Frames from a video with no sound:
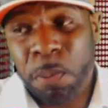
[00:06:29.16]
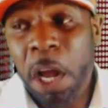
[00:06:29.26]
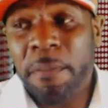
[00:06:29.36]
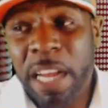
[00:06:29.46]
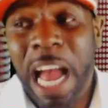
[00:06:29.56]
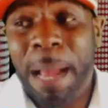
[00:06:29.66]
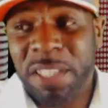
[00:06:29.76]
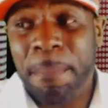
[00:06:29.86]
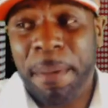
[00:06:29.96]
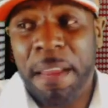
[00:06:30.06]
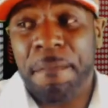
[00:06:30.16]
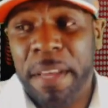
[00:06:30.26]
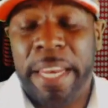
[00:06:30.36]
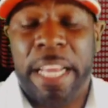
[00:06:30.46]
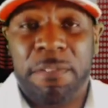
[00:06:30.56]
12 cops can be at
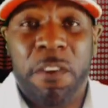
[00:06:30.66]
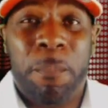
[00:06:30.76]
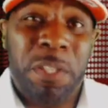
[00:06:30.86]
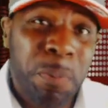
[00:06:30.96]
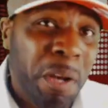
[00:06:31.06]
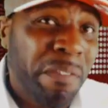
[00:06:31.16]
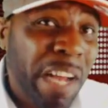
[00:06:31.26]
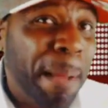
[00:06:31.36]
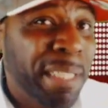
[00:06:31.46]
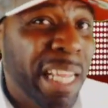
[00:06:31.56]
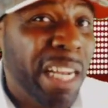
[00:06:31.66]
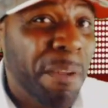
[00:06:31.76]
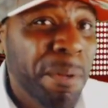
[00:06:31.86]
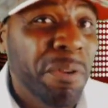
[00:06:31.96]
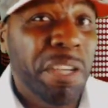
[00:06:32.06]
FedEx Field, but 12 cops at a
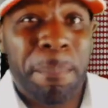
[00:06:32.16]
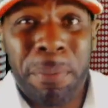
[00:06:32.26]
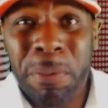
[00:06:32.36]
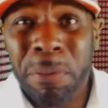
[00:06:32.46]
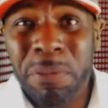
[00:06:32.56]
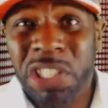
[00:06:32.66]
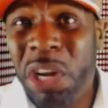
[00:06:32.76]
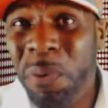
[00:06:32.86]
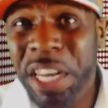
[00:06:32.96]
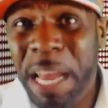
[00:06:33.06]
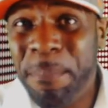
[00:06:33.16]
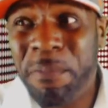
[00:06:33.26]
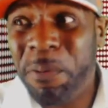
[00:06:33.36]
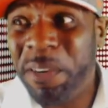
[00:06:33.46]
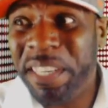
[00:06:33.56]
community pool showing up
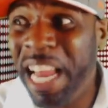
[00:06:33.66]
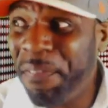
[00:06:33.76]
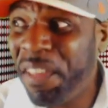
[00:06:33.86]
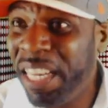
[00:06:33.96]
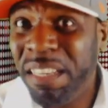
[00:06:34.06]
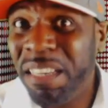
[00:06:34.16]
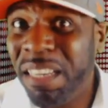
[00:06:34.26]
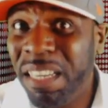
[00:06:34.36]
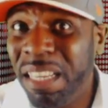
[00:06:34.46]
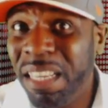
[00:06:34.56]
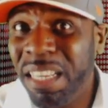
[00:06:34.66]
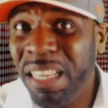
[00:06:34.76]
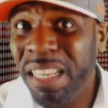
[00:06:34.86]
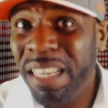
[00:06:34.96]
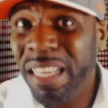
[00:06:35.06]
for nothing,
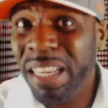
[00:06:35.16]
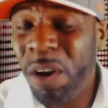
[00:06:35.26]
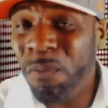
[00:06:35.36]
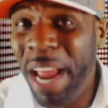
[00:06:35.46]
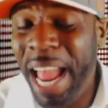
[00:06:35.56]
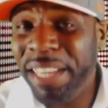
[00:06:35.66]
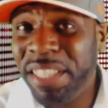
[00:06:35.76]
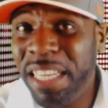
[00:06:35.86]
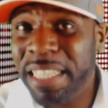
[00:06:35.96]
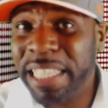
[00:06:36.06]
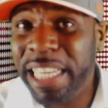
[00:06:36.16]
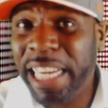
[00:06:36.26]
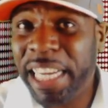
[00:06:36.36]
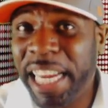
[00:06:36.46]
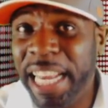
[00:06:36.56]
harassing and
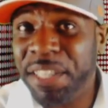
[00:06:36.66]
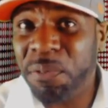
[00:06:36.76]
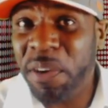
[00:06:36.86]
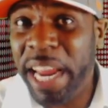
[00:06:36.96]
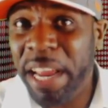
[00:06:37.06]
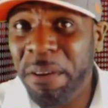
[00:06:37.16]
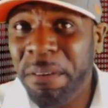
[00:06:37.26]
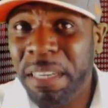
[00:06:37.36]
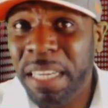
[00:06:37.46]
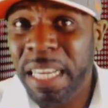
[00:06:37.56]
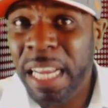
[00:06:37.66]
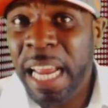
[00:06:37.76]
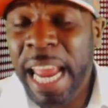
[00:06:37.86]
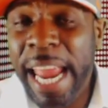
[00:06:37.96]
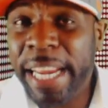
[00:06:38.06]
slinging kids around,
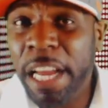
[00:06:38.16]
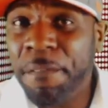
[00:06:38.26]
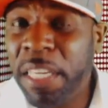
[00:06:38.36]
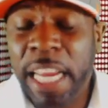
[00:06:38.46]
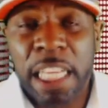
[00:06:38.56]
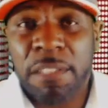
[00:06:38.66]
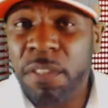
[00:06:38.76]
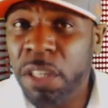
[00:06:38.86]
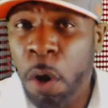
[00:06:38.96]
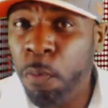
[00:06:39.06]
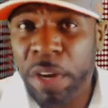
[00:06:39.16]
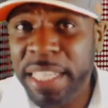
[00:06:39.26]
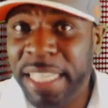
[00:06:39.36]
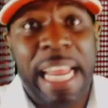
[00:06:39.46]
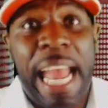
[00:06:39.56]
handcuffing kids for no
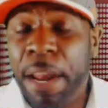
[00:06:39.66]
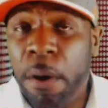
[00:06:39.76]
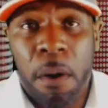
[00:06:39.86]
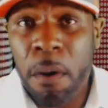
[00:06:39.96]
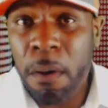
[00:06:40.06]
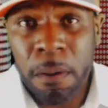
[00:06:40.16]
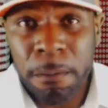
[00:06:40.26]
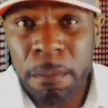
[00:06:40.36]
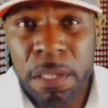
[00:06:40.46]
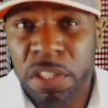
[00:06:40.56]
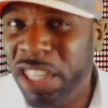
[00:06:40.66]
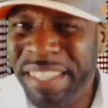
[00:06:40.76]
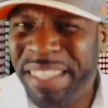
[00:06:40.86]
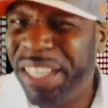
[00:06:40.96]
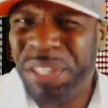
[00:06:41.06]
reason at all,
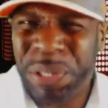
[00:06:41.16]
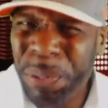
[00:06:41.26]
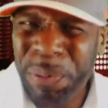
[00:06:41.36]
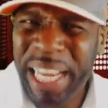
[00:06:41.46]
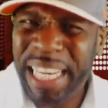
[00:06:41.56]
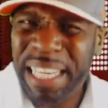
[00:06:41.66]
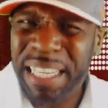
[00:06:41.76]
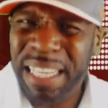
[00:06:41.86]
just to do it?